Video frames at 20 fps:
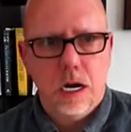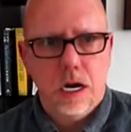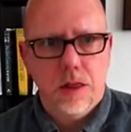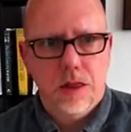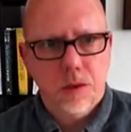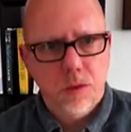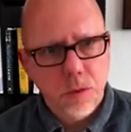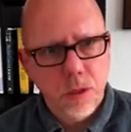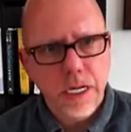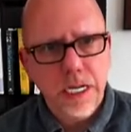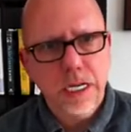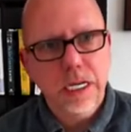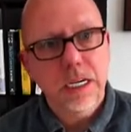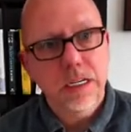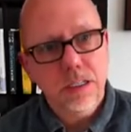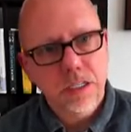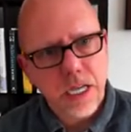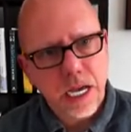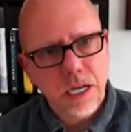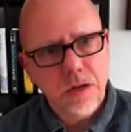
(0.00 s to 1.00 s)
3
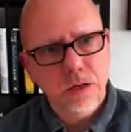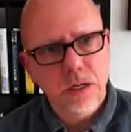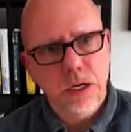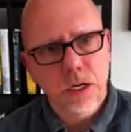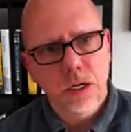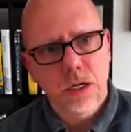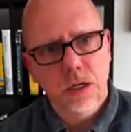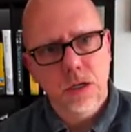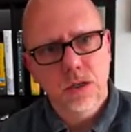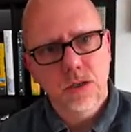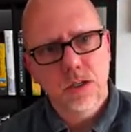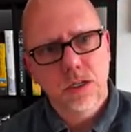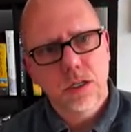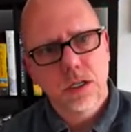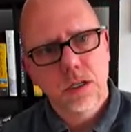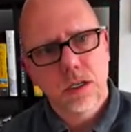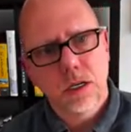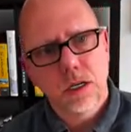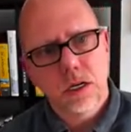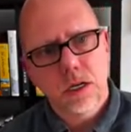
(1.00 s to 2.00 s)
Cassandra nodes
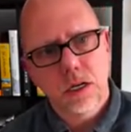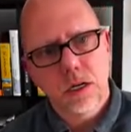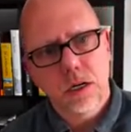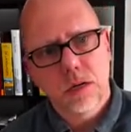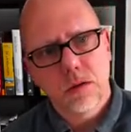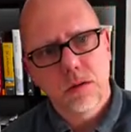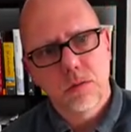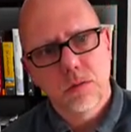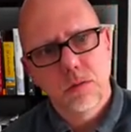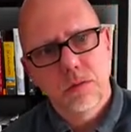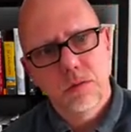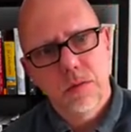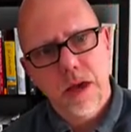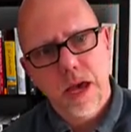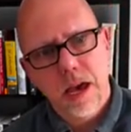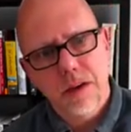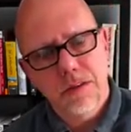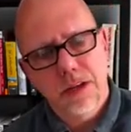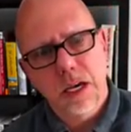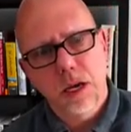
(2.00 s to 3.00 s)

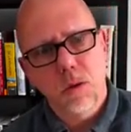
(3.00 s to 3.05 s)
having